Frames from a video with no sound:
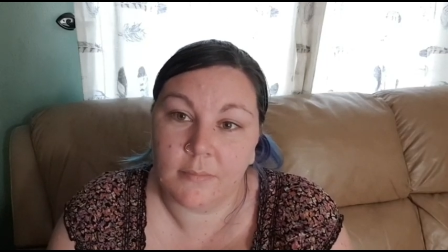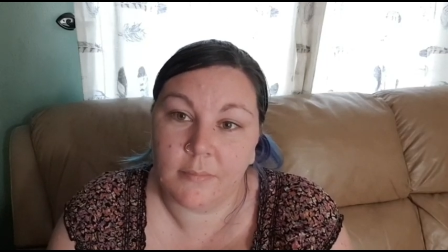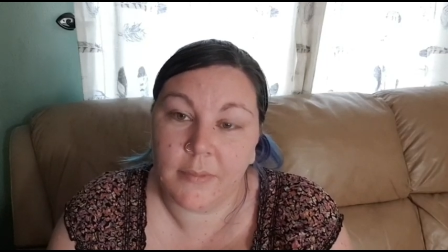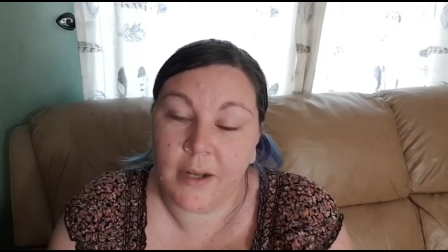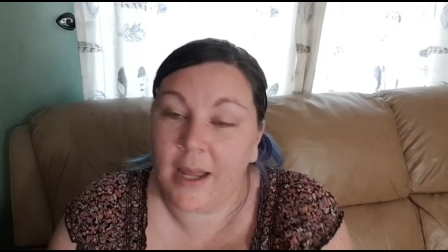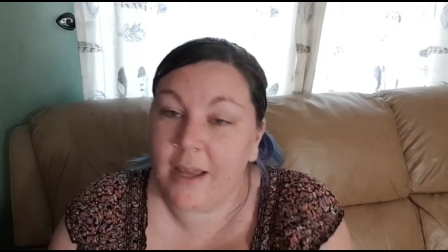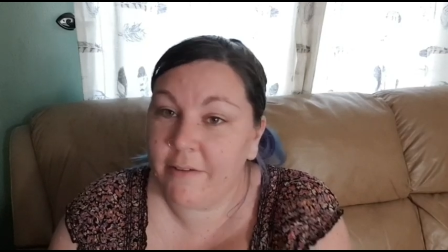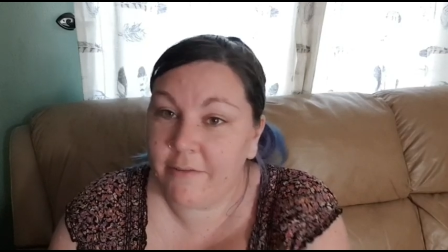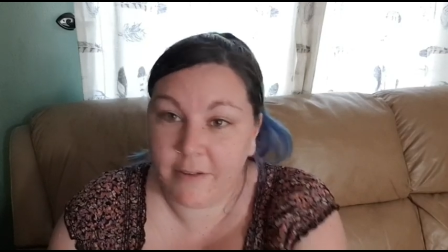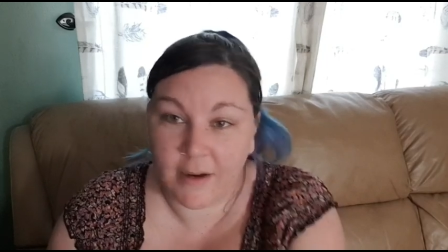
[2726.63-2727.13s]

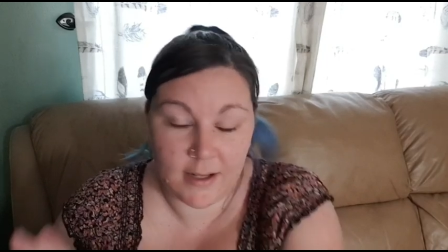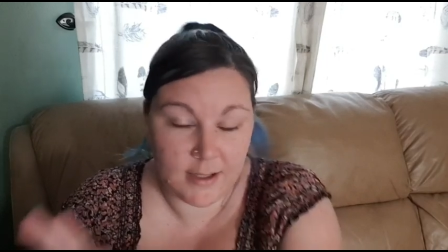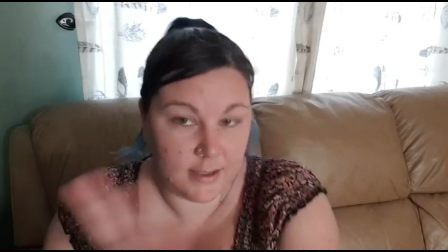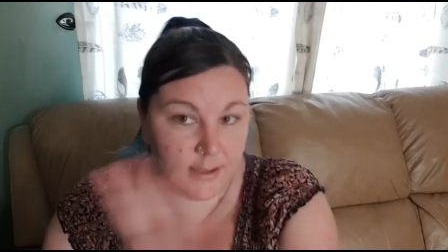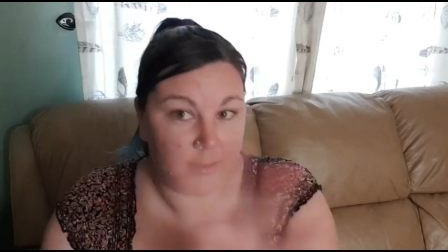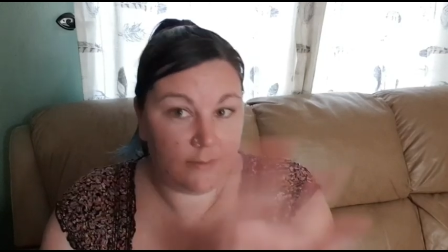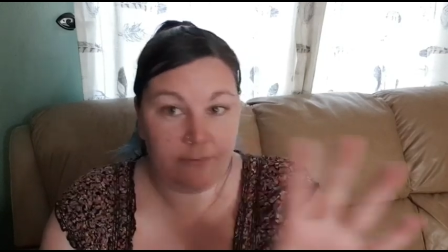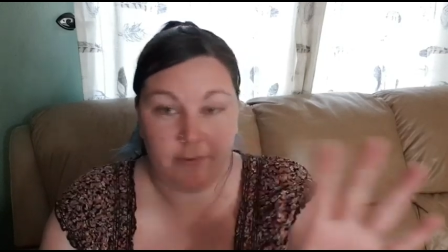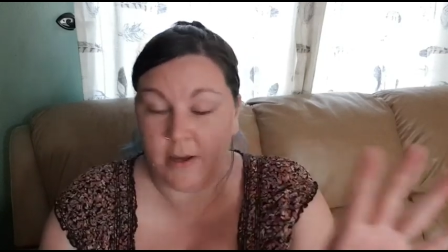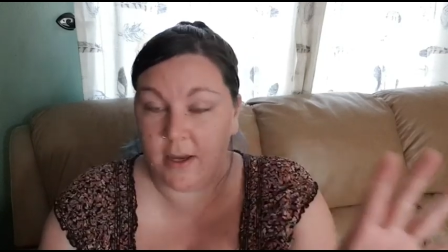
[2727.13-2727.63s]
Play
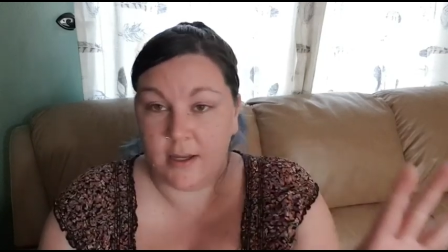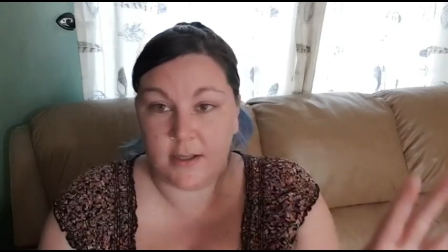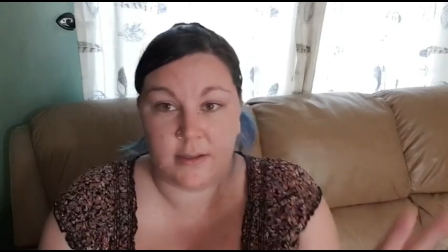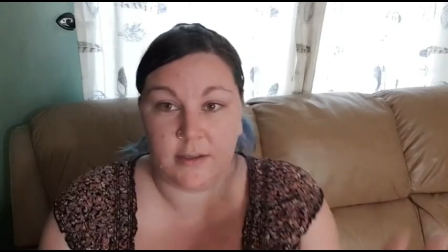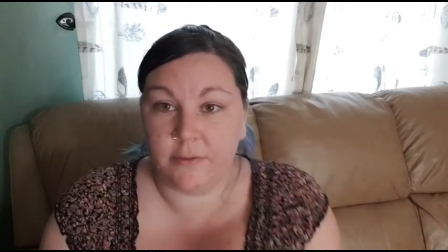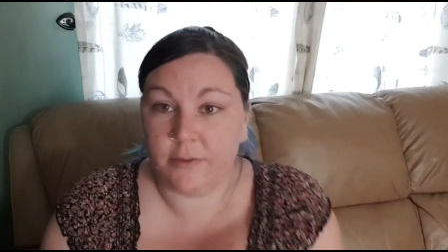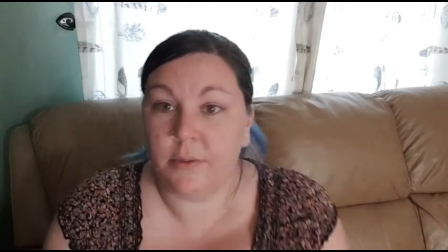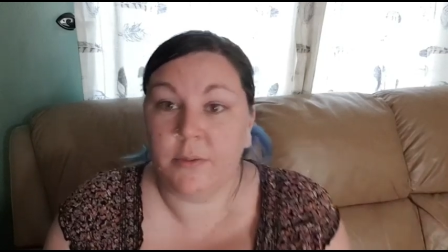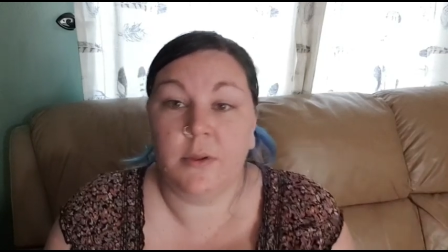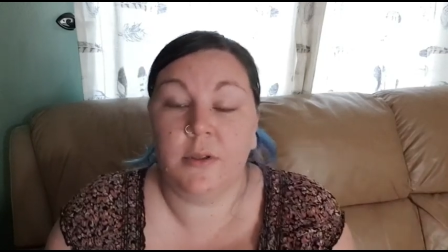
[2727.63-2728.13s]
friends first
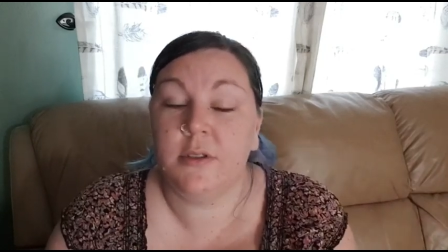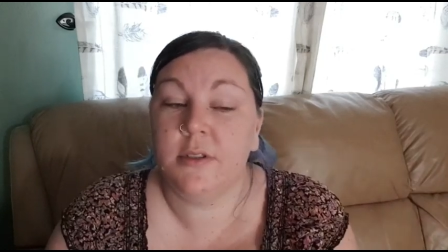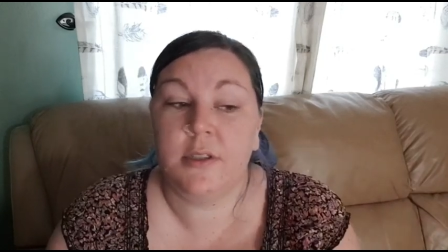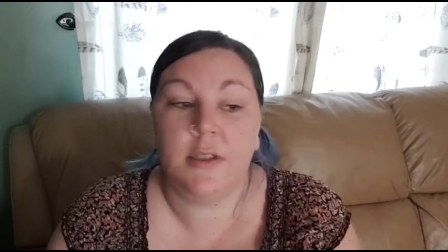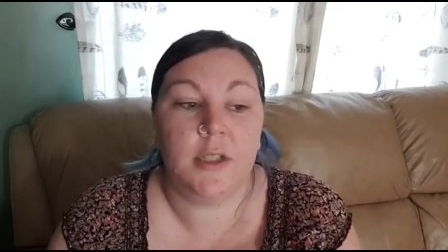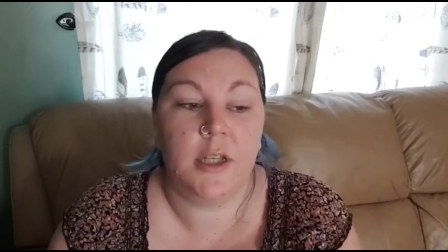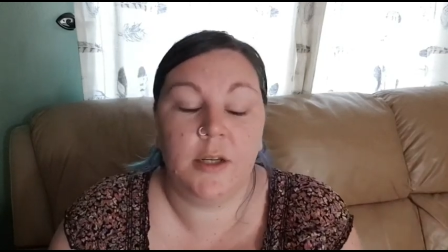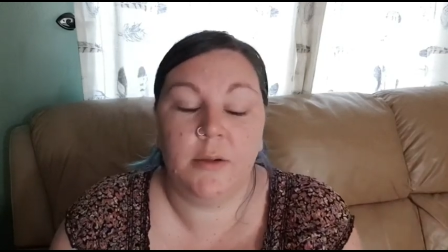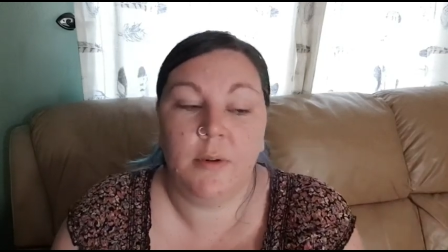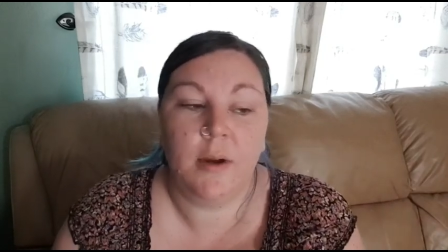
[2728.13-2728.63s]
if you want to
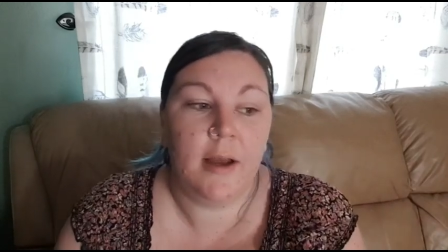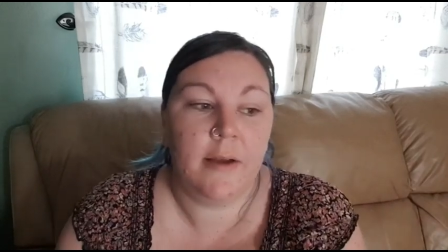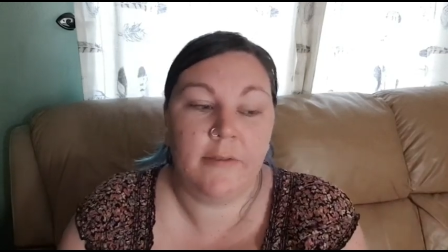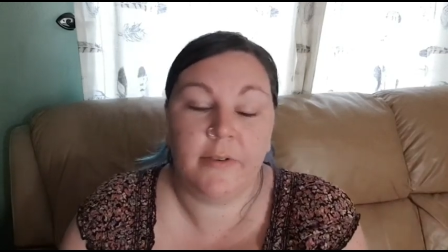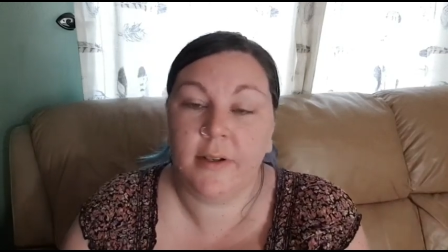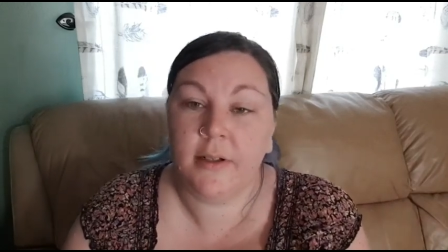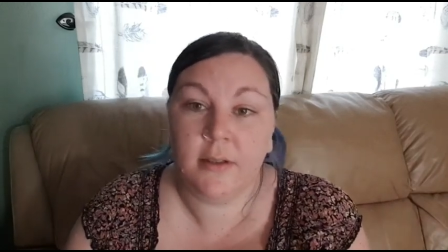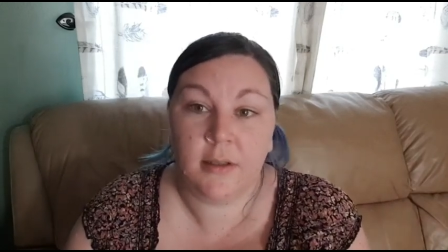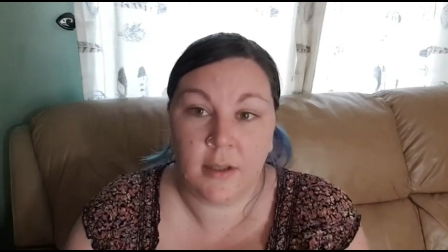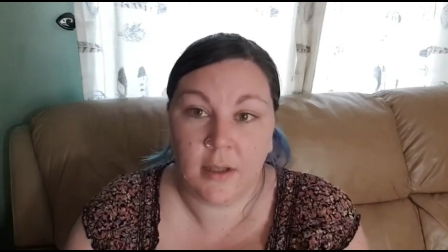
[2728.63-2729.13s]
do
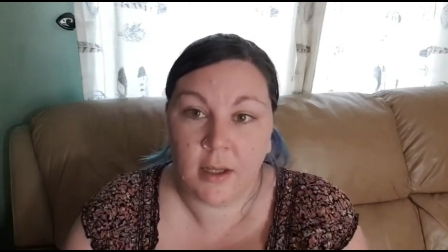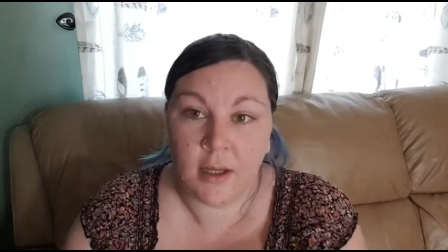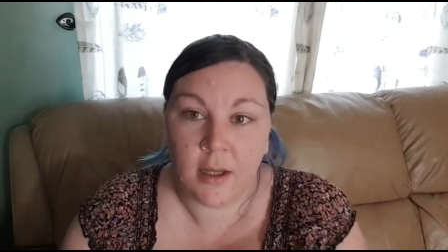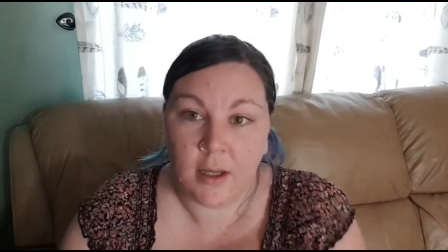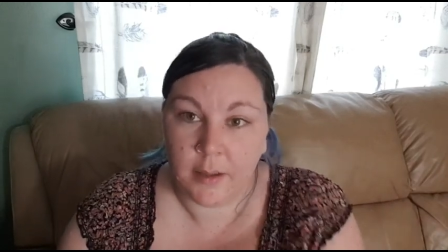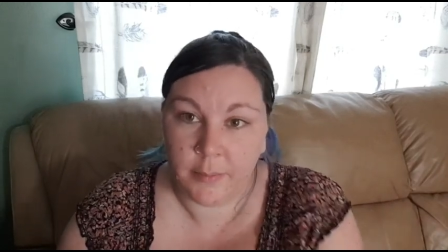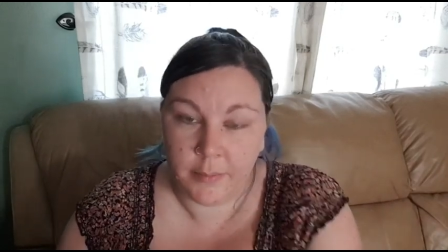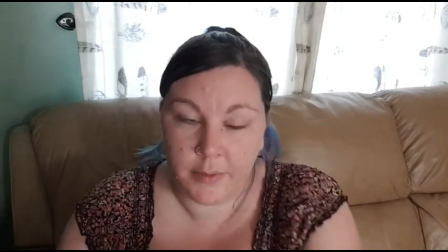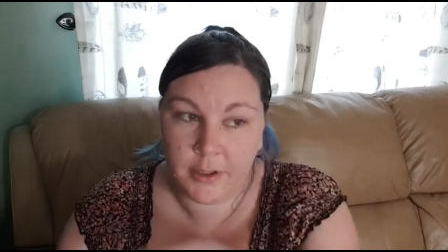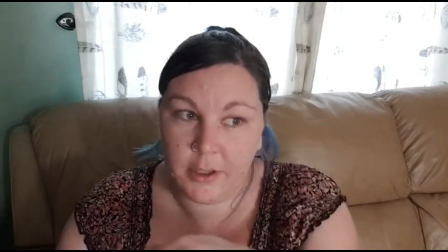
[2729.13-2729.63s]
whatever,
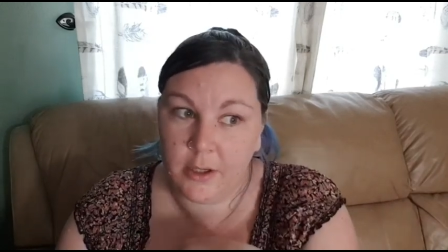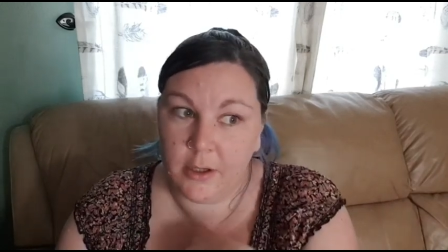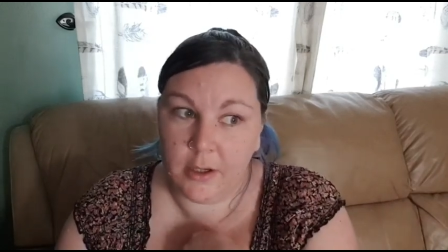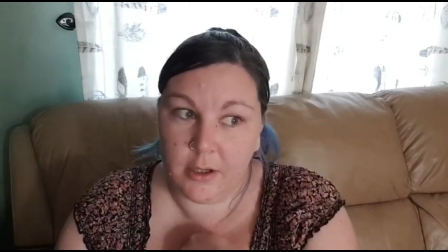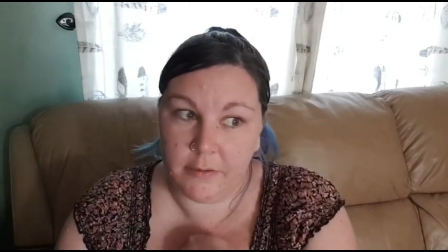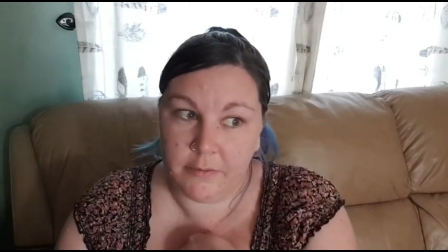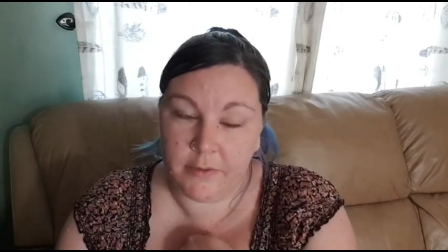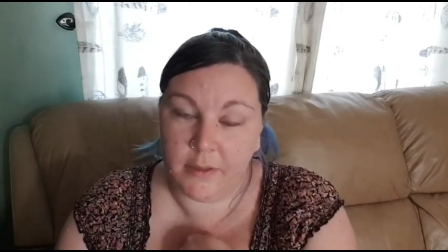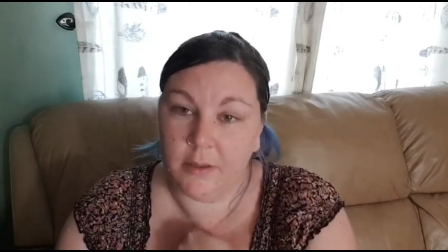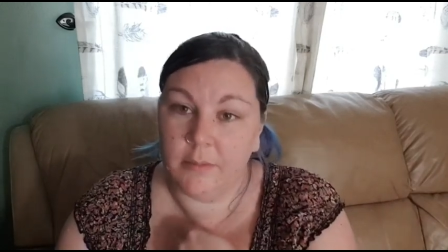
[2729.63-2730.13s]
but you
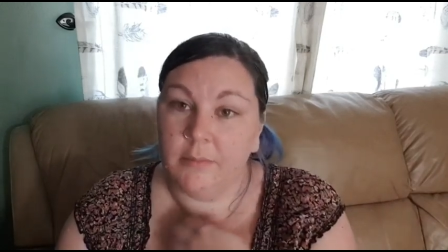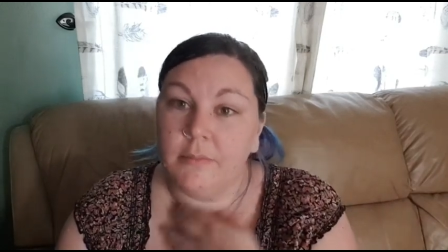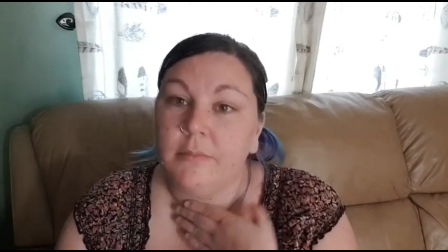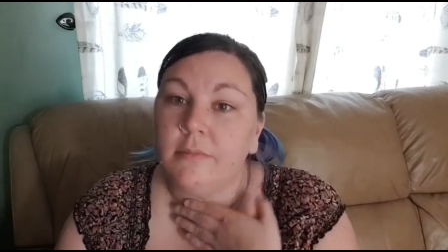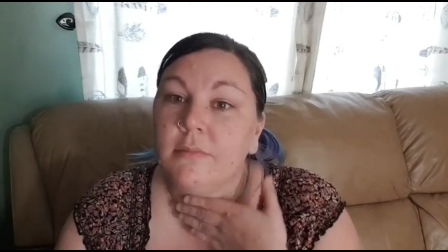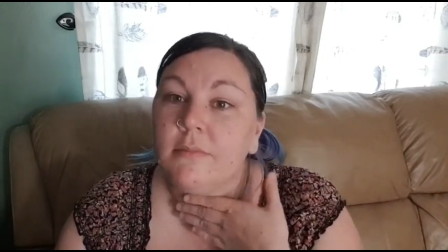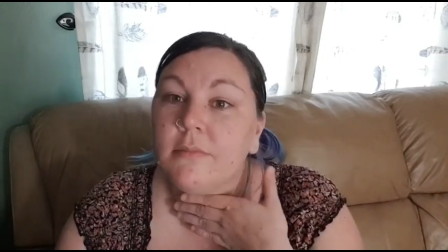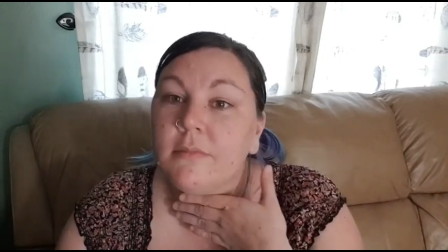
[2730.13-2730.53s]
love them.